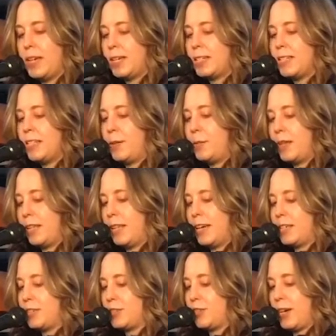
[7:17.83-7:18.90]
seemingly
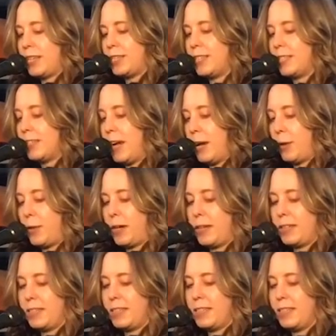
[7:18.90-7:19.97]
as stressed as I
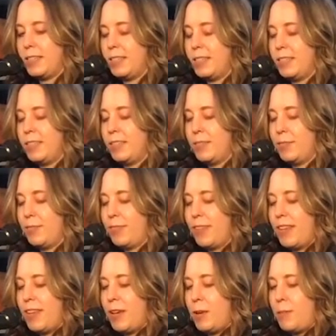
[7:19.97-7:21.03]
was.
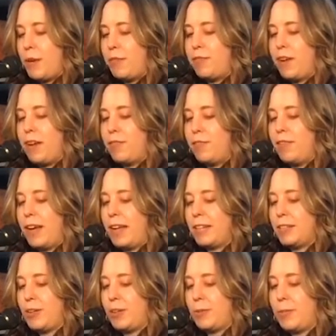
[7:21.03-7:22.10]
My friend Fran
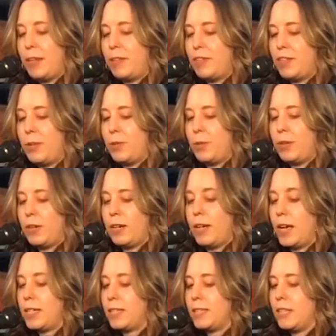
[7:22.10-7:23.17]
told me if she were in
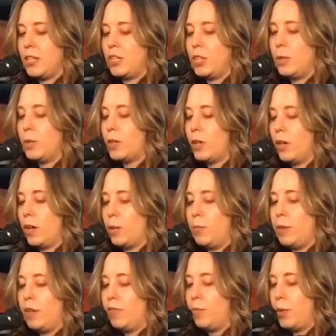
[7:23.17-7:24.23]
Hudson, she would cook
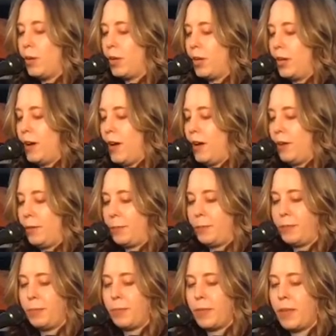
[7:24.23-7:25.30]
beef bourguignon.
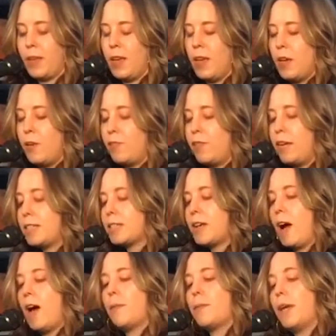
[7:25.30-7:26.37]
Fran's
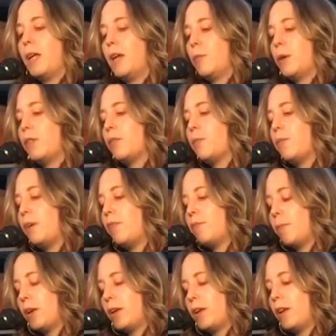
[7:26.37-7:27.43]
comment about the beef
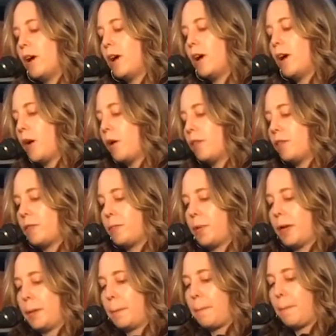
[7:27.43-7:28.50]
bourguignon bothered
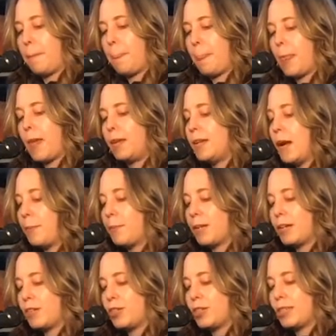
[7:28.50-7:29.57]
me. Not
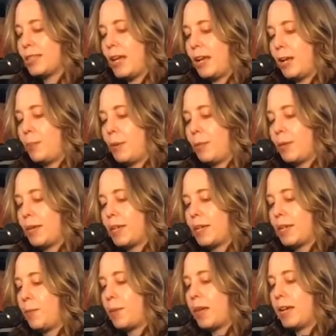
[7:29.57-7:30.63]
because she said it, but because
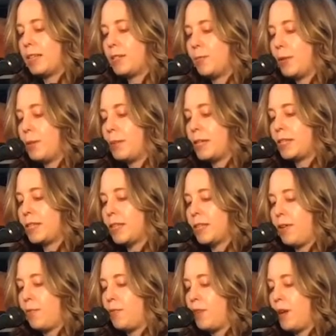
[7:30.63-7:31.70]
I began to beat myself
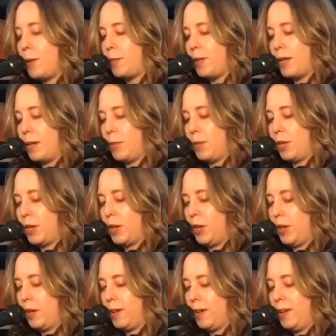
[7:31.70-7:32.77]
up for not being able to
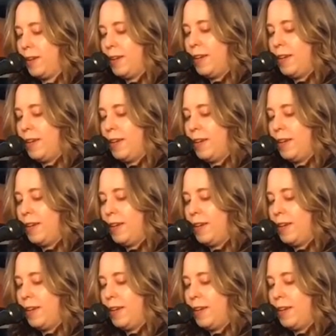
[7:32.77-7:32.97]
cook.